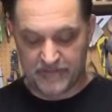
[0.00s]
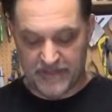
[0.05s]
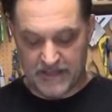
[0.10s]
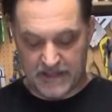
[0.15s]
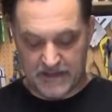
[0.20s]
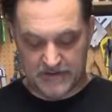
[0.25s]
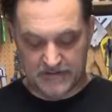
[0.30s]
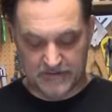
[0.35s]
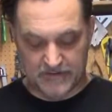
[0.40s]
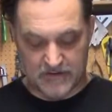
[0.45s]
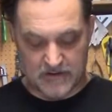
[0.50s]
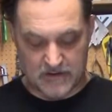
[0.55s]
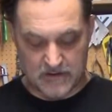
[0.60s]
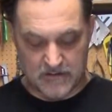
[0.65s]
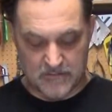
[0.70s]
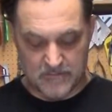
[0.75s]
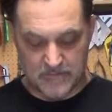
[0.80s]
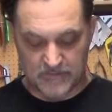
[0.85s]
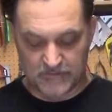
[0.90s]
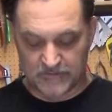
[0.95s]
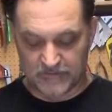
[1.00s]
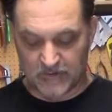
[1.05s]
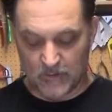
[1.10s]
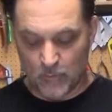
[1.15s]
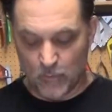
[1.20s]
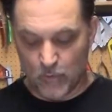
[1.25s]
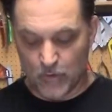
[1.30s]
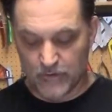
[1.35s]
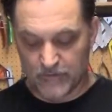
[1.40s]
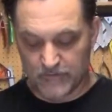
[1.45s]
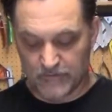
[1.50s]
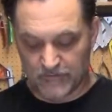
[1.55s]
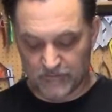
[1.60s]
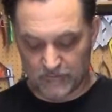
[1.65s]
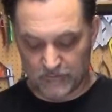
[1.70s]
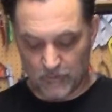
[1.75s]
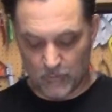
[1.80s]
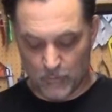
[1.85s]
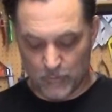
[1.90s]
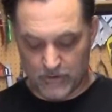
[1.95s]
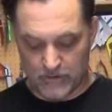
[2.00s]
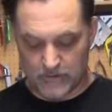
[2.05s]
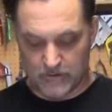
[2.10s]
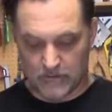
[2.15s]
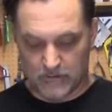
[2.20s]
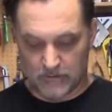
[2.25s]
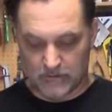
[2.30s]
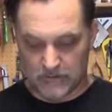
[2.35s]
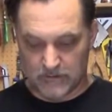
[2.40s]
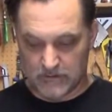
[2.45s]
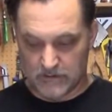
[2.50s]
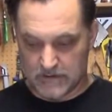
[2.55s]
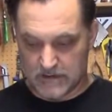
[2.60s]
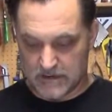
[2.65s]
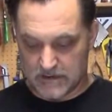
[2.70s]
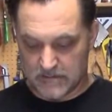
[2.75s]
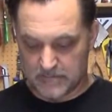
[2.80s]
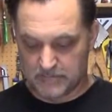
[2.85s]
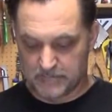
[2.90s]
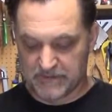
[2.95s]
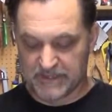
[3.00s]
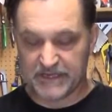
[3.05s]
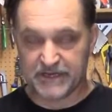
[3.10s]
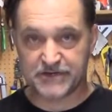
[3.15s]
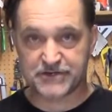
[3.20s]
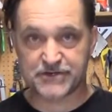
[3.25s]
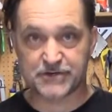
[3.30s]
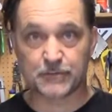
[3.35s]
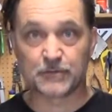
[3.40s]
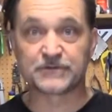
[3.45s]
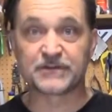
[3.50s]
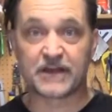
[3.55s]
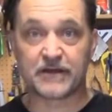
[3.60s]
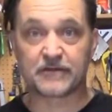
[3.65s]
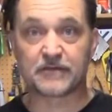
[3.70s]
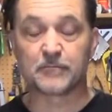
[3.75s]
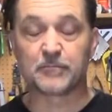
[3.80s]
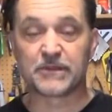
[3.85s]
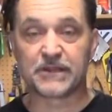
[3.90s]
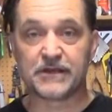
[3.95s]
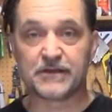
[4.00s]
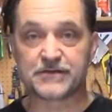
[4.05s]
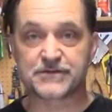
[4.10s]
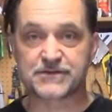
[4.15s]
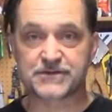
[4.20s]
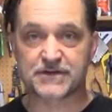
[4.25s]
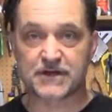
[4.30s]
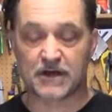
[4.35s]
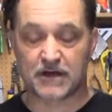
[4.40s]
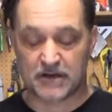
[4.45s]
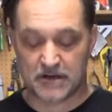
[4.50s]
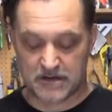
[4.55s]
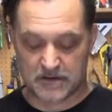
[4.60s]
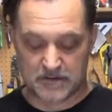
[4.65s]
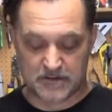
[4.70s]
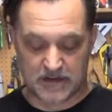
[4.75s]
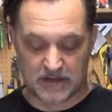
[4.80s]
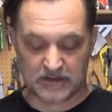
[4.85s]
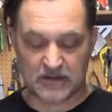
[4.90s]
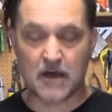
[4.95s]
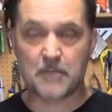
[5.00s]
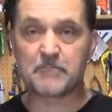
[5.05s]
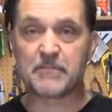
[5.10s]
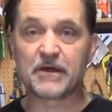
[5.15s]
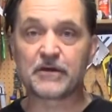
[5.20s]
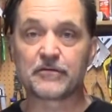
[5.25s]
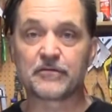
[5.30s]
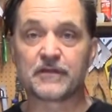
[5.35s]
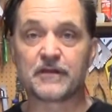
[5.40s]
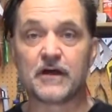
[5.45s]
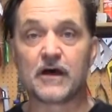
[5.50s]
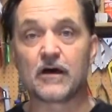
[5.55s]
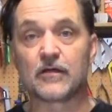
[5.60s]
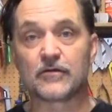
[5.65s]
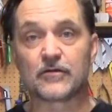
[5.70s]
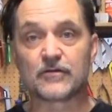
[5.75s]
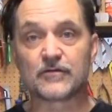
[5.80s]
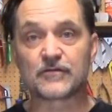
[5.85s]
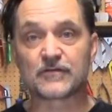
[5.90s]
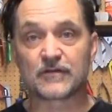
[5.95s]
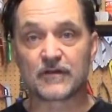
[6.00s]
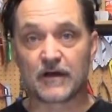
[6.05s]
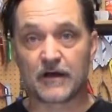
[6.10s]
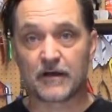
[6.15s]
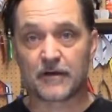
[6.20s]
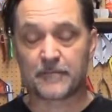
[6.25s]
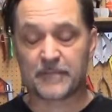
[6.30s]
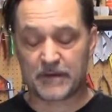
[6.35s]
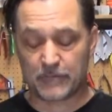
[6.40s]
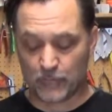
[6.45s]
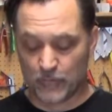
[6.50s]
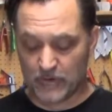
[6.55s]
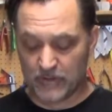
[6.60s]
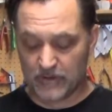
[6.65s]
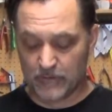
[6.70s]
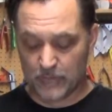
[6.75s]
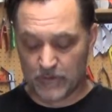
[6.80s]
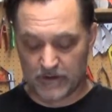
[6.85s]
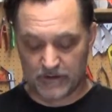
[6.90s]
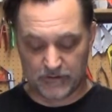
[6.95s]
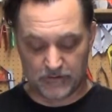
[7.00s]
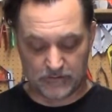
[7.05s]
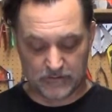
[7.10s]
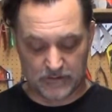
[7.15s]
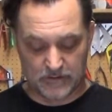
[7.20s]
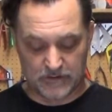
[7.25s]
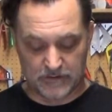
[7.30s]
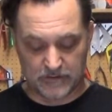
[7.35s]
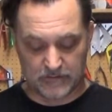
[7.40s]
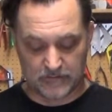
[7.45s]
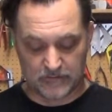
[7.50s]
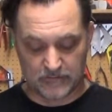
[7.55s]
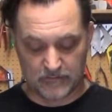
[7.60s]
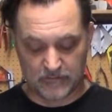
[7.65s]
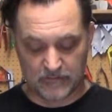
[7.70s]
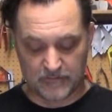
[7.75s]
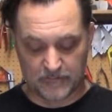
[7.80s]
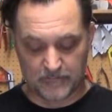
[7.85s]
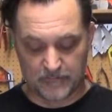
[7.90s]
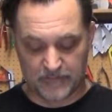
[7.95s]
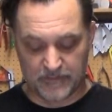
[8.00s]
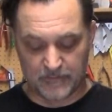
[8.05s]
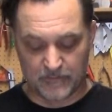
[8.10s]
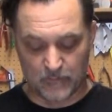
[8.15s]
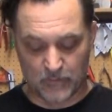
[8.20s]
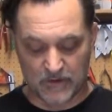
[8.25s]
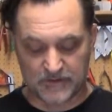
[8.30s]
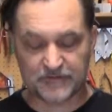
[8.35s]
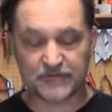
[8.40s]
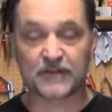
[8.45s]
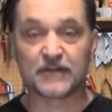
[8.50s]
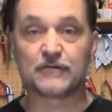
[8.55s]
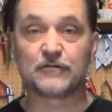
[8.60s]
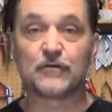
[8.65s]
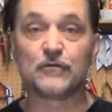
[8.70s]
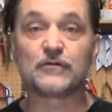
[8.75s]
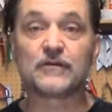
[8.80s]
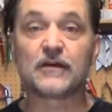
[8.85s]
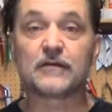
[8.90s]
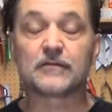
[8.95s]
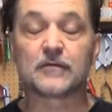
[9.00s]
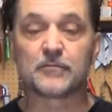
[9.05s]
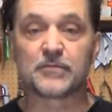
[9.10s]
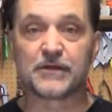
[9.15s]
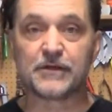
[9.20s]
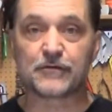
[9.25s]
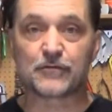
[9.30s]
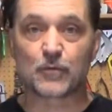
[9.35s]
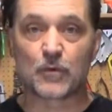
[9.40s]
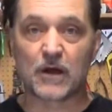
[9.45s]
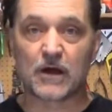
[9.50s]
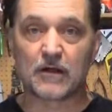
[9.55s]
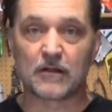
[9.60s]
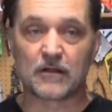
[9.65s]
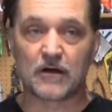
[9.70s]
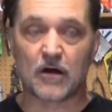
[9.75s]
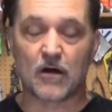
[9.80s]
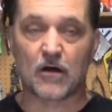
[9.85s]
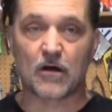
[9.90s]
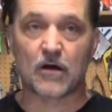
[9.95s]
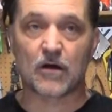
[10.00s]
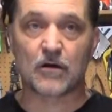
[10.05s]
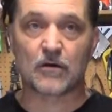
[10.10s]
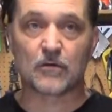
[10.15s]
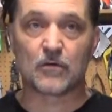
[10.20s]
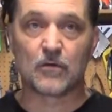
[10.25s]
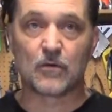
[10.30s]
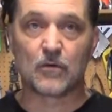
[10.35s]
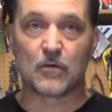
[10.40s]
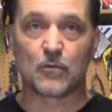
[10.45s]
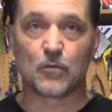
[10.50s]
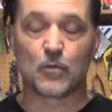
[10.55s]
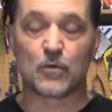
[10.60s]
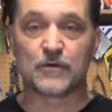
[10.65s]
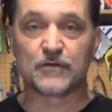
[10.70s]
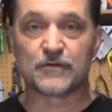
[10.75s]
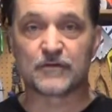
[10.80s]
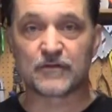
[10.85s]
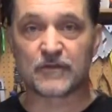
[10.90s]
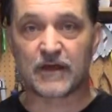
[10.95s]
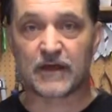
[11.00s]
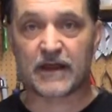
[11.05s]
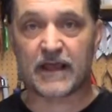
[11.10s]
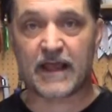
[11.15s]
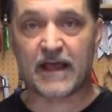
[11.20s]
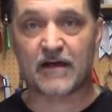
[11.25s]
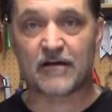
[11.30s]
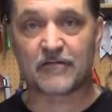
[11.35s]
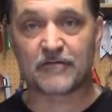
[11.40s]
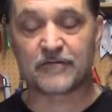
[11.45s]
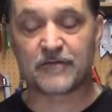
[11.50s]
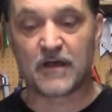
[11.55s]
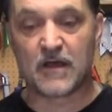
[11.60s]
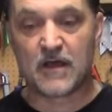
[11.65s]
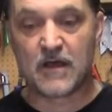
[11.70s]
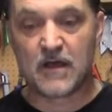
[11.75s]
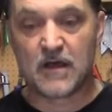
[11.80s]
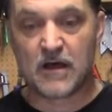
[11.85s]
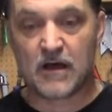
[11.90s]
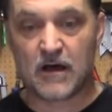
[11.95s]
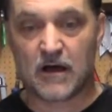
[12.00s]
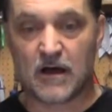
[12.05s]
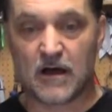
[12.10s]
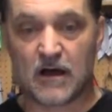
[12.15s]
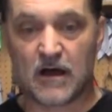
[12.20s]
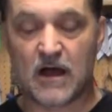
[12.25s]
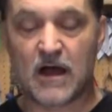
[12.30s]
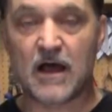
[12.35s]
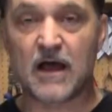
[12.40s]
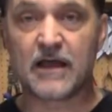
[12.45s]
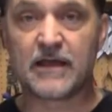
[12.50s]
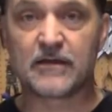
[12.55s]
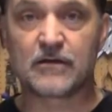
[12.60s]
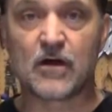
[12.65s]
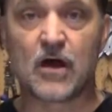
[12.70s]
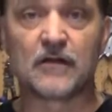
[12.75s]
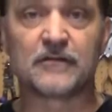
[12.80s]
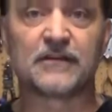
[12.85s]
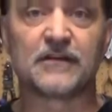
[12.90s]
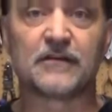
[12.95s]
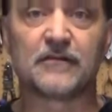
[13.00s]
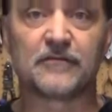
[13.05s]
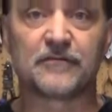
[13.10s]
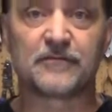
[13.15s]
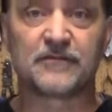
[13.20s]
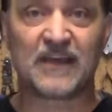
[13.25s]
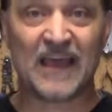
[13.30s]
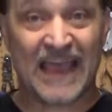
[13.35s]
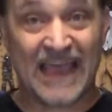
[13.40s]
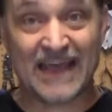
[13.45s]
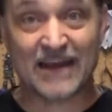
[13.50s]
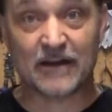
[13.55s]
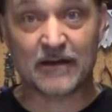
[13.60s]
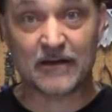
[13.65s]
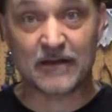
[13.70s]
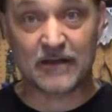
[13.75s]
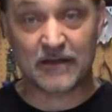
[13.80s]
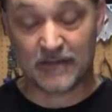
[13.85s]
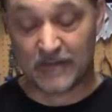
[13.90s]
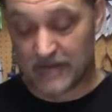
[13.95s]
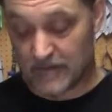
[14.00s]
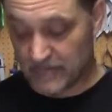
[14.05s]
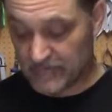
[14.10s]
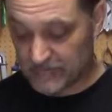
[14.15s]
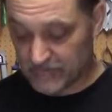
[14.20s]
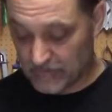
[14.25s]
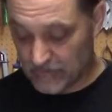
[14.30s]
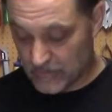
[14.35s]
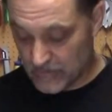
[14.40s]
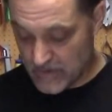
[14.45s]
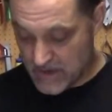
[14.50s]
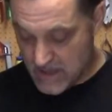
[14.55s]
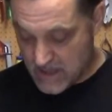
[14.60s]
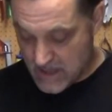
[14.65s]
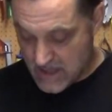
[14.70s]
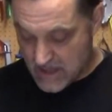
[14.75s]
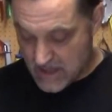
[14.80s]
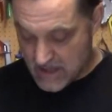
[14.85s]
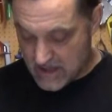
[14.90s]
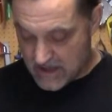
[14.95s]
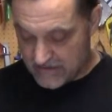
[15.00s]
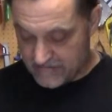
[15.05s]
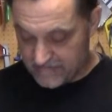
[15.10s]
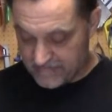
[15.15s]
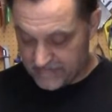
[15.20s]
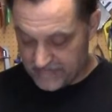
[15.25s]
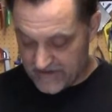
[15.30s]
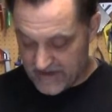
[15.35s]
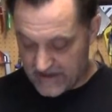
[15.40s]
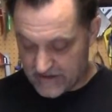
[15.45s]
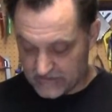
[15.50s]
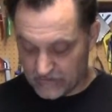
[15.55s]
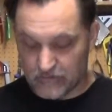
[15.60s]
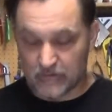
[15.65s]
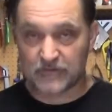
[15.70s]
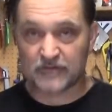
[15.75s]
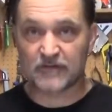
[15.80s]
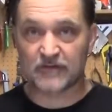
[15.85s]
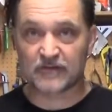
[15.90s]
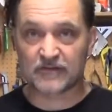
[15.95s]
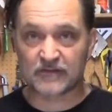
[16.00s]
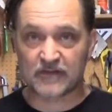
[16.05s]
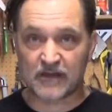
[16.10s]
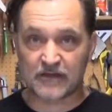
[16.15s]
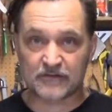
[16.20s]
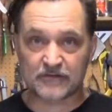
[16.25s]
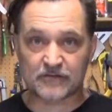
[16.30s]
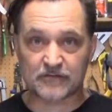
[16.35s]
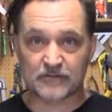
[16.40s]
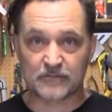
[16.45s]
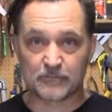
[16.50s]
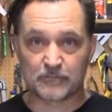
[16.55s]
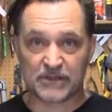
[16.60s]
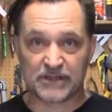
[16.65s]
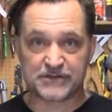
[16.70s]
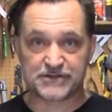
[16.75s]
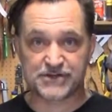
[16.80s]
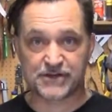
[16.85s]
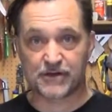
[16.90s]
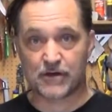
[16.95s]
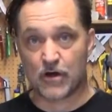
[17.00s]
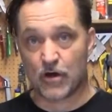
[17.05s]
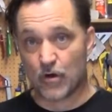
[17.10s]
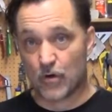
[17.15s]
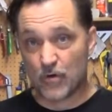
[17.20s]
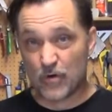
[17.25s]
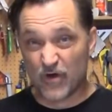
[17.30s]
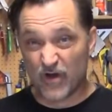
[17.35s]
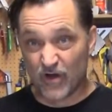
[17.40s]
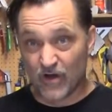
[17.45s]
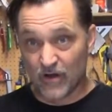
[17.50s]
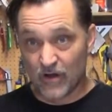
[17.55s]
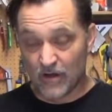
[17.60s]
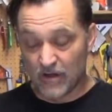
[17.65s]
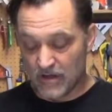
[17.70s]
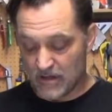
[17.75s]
that some woods will take the bleach a lot better than others, and really the ones that do take the bleach well are woods that have high content of tannin in them. So I've had good success bleaching oak,